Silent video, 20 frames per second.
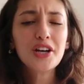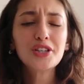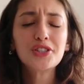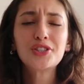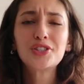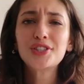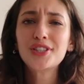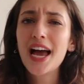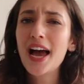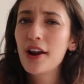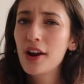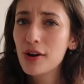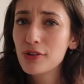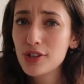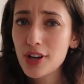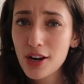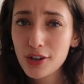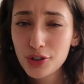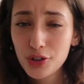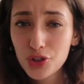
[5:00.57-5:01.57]
Shout out
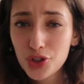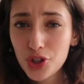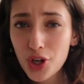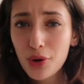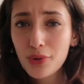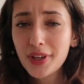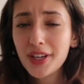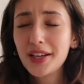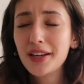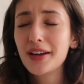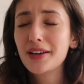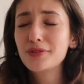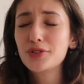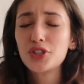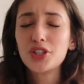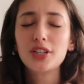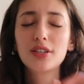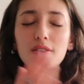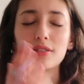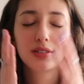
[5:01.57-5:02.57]
Dr. JODI.
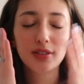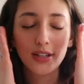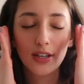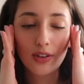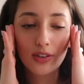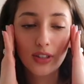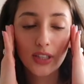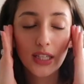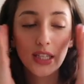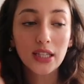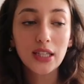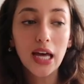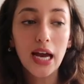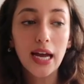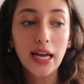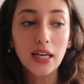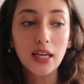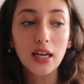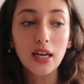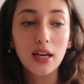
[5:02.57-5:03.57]
She is literally
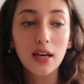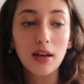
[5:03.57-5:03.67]
like